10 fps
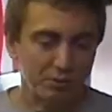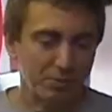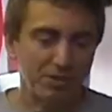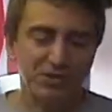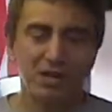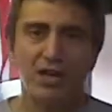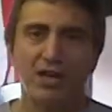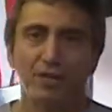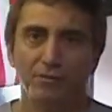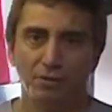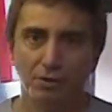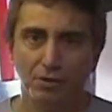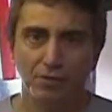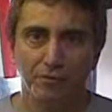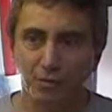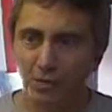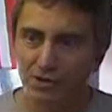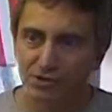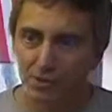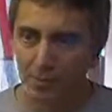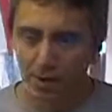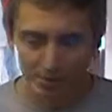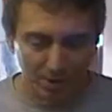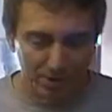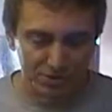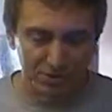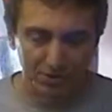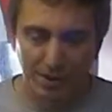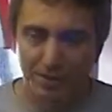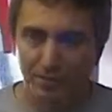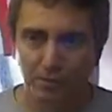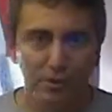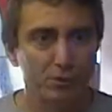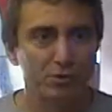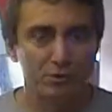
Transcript: which means they can't afford the forty some odd bucks to pay for it,